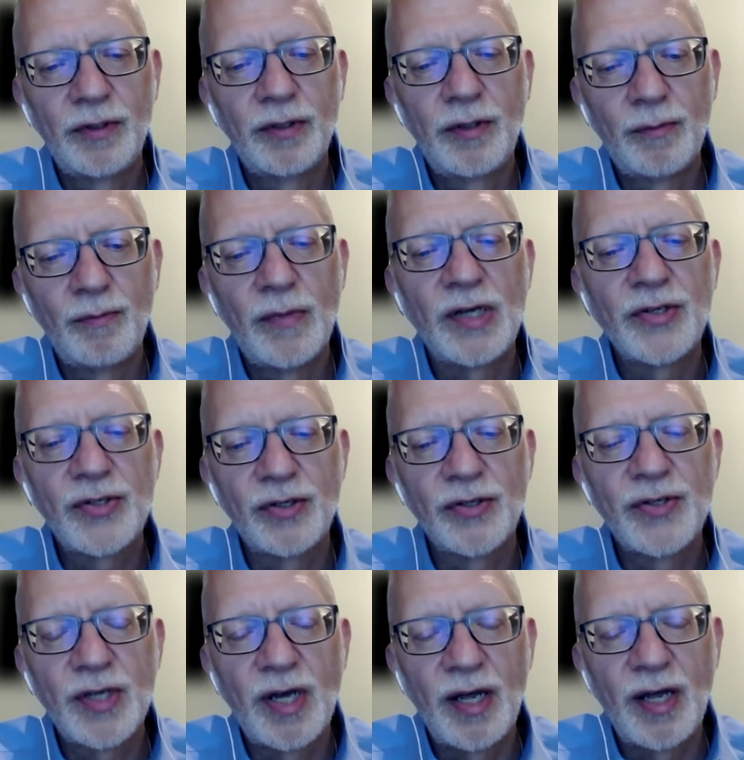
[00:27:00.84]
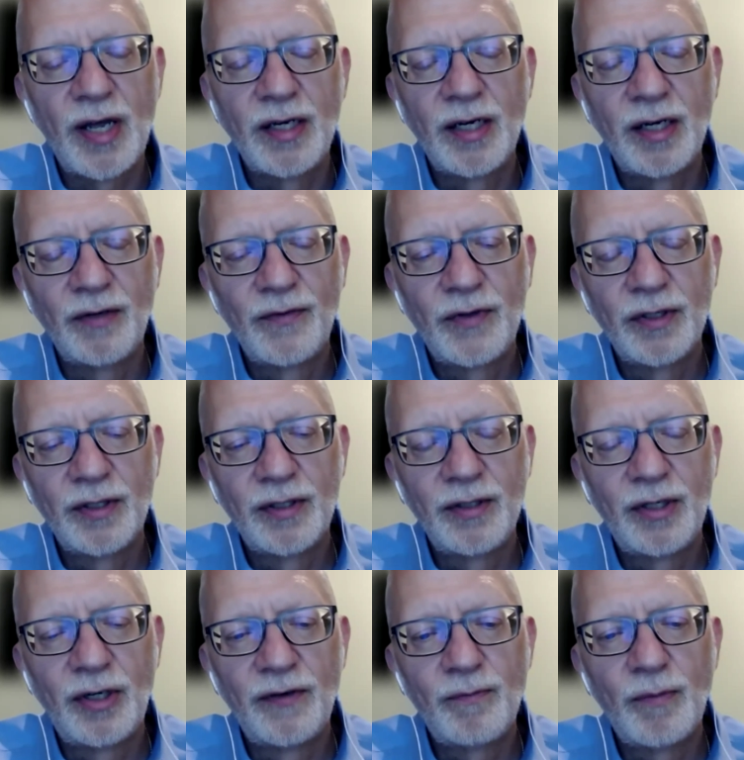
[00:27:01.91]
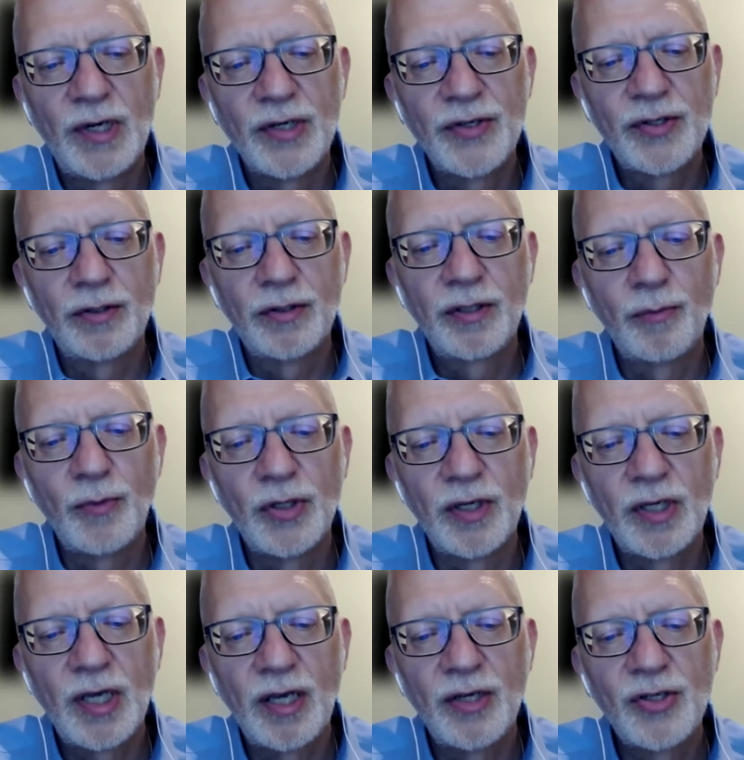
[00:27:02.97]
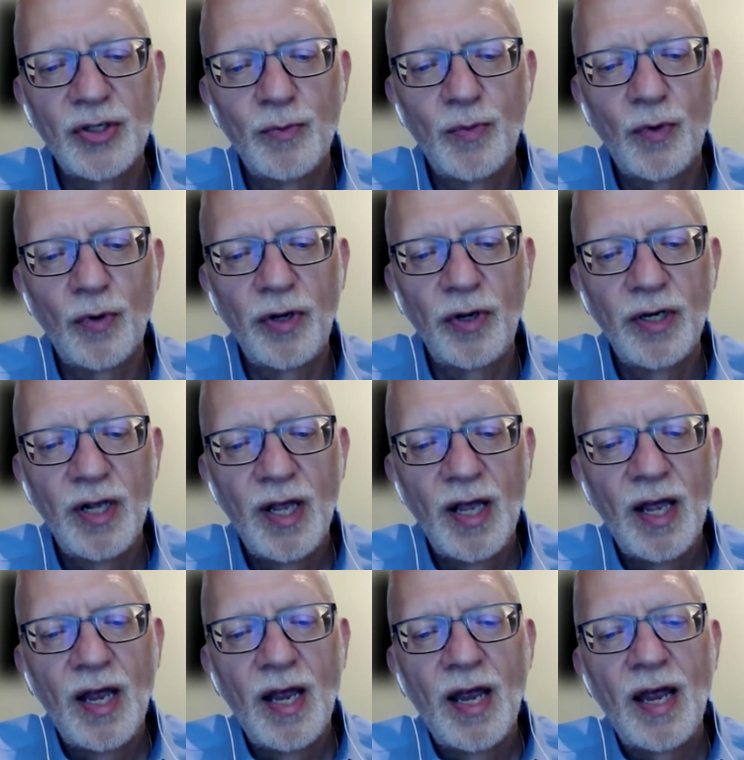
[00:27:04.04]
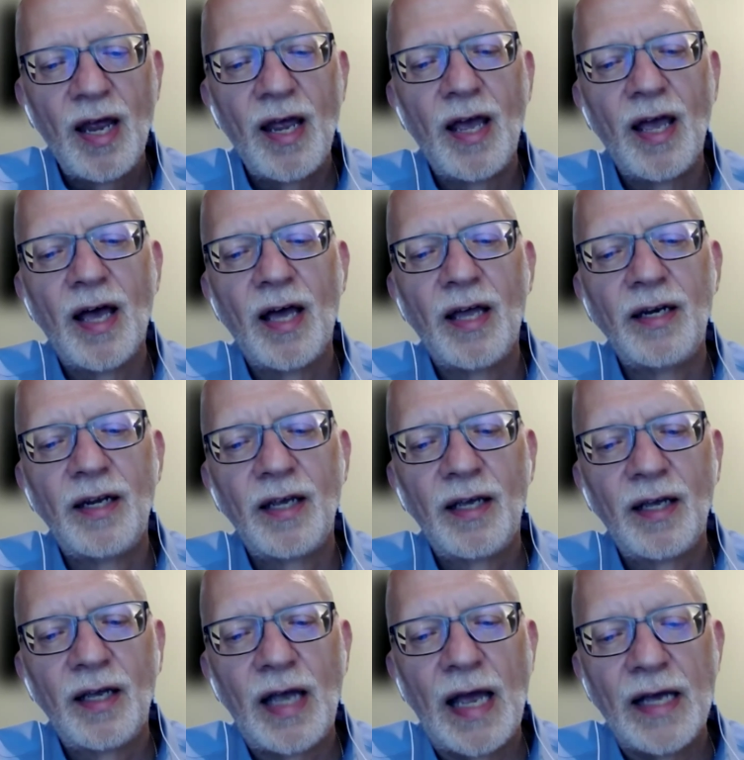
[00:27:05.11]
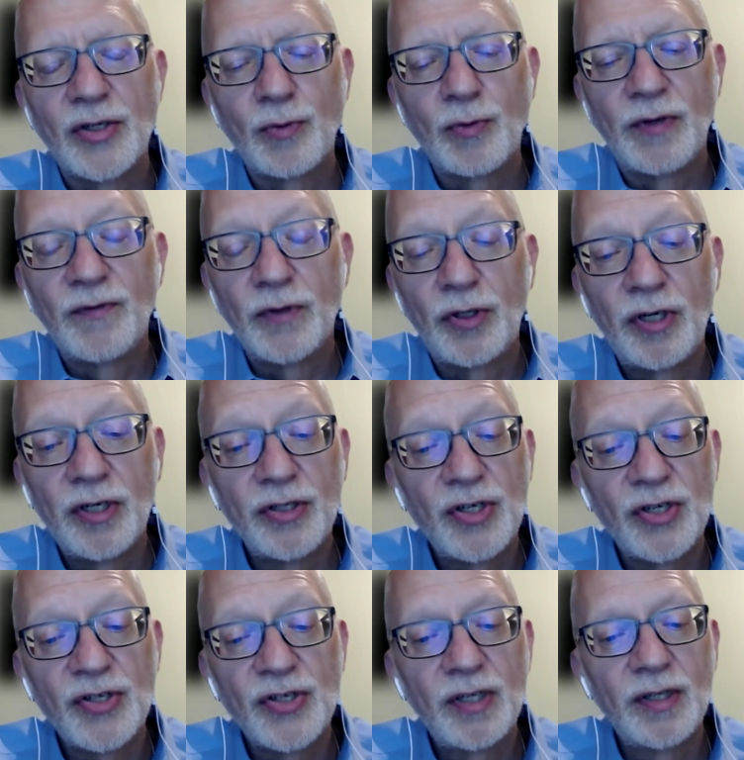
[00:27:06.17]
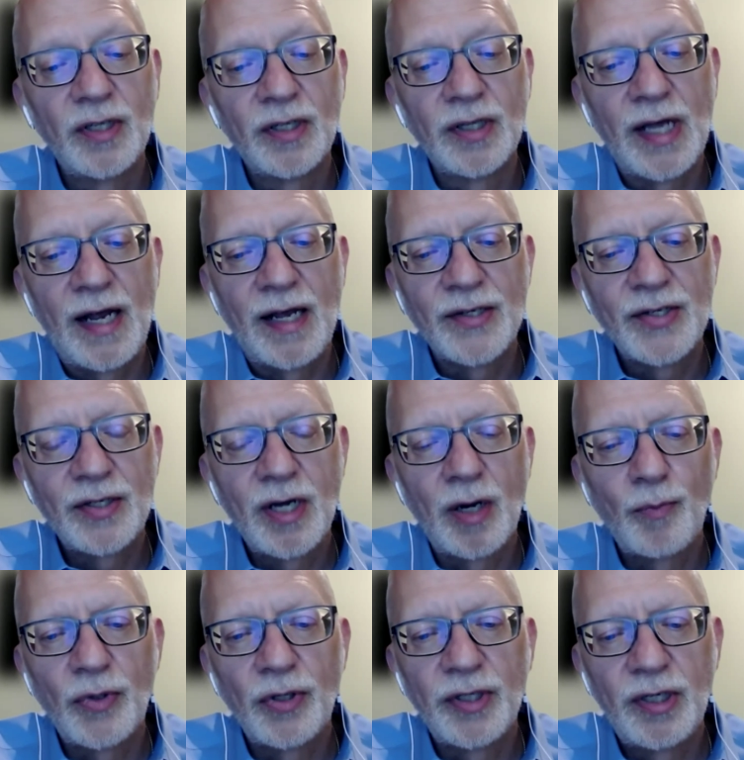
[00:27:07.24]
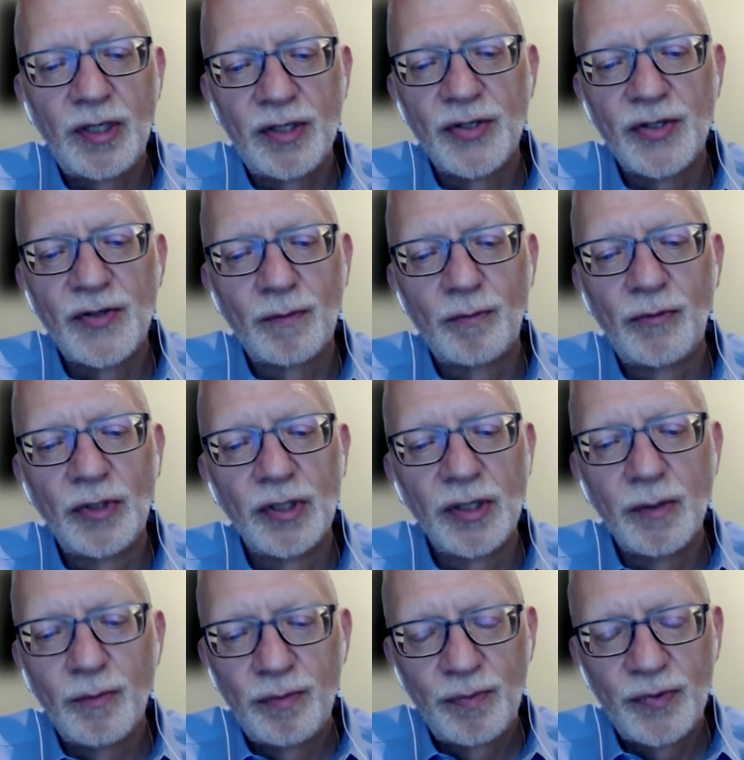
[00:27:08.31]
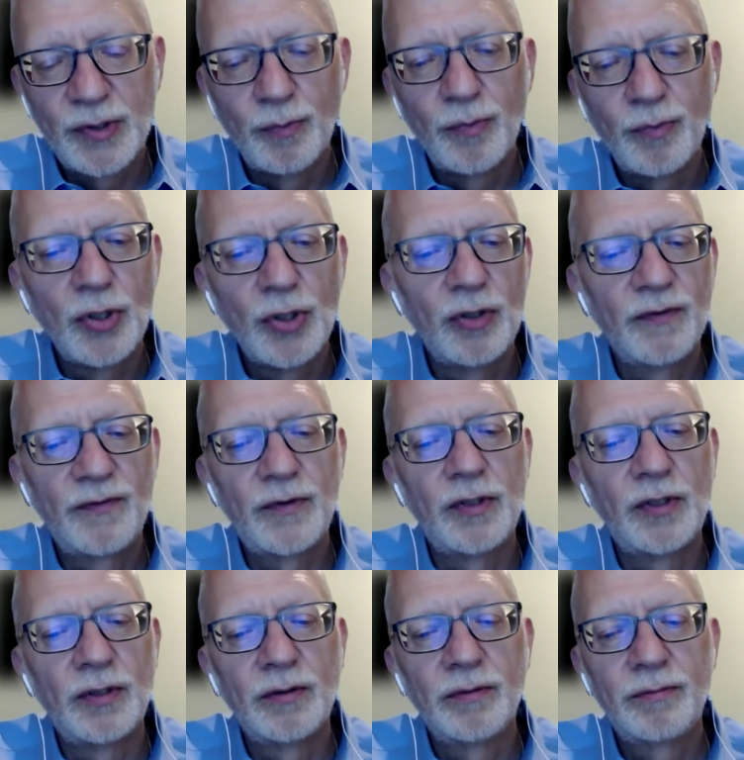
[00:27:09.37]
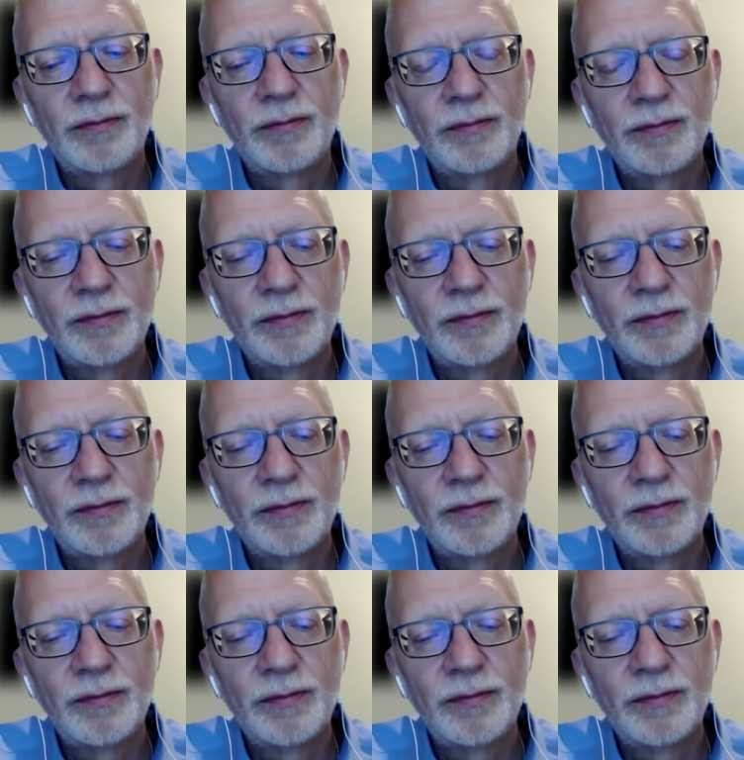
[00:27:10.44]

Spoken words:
the muscle side of the nerve muscle communication point. And as we've learned just in the last couple of years from really some beautiful